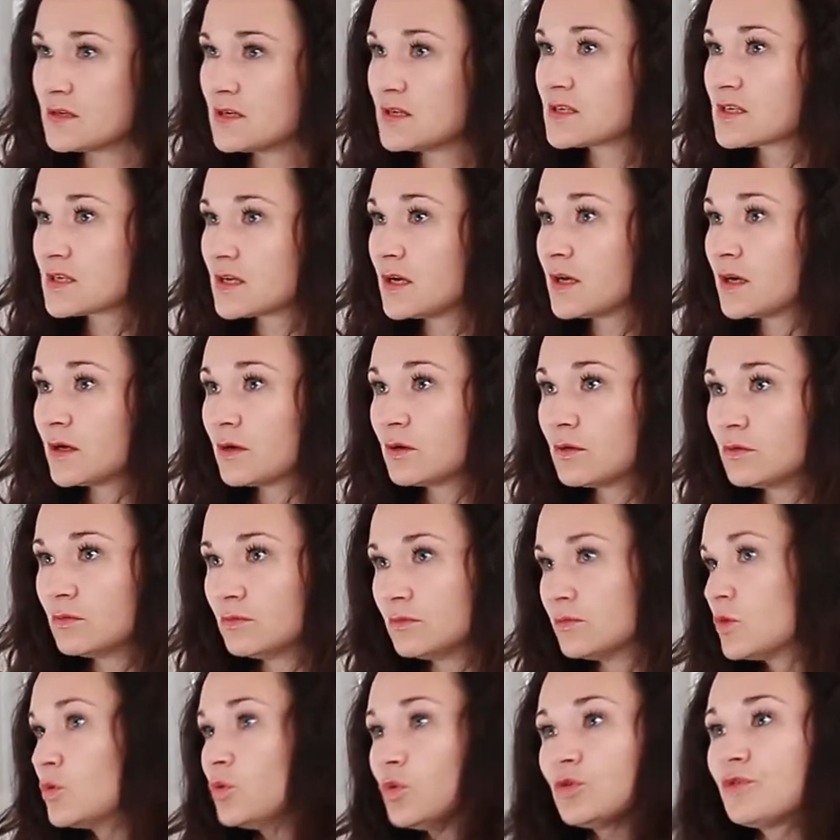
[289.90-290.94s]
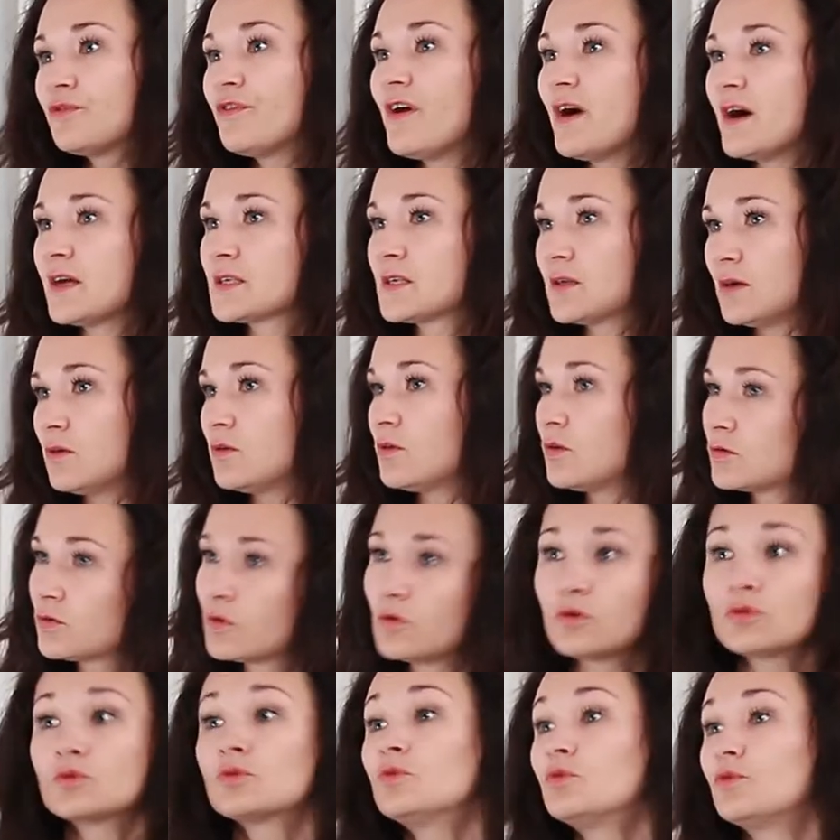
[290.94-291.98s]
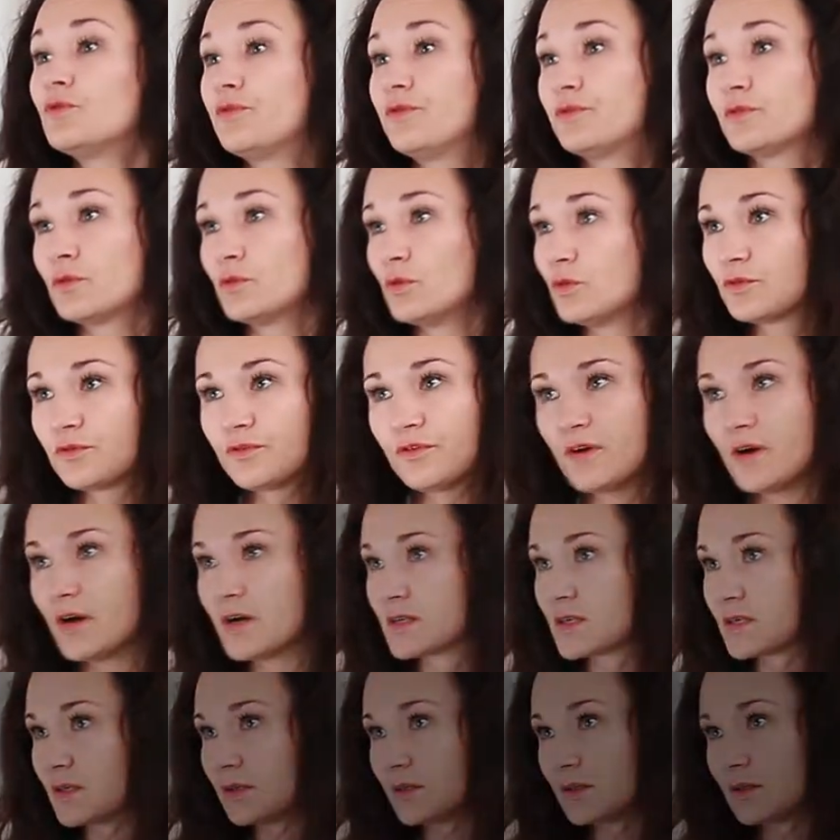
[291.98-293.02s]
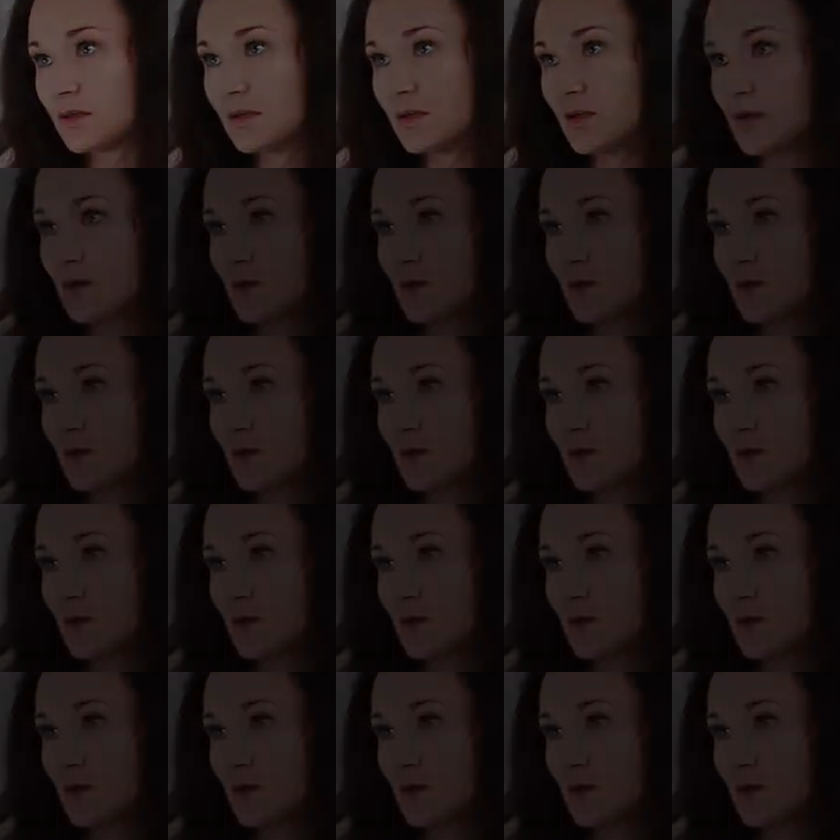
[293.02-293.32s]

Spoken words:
It's a good father or not good father. Mm-hmm.